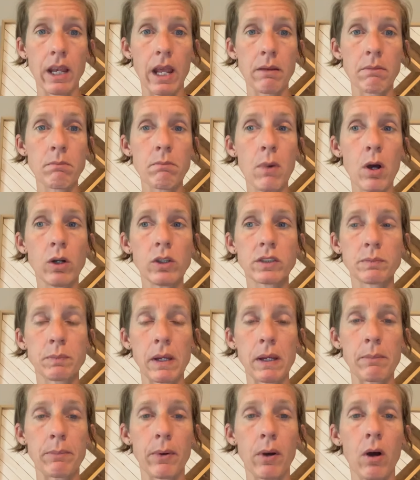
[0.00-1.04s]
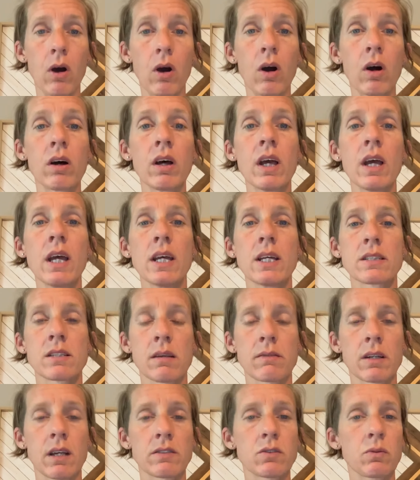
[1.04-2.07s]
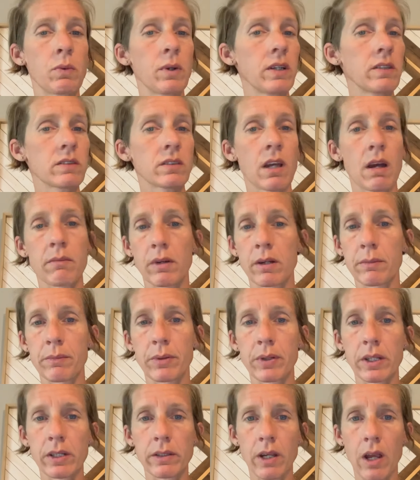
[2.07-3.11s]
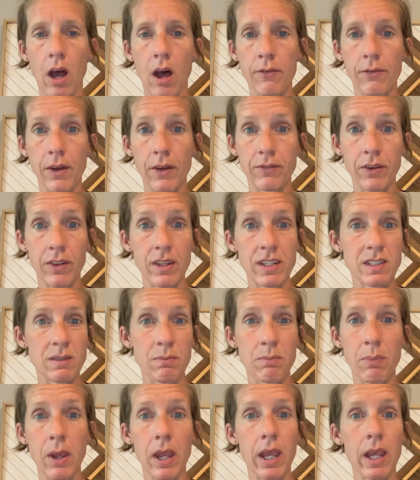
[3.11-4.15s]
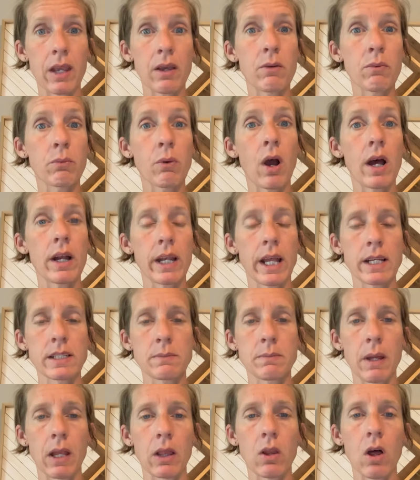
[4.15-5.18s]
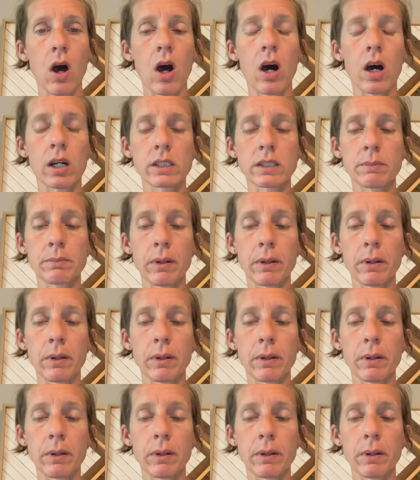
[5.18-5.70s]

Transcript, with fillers: and most people, sometimes the wheels come completely off after this big run has been logged.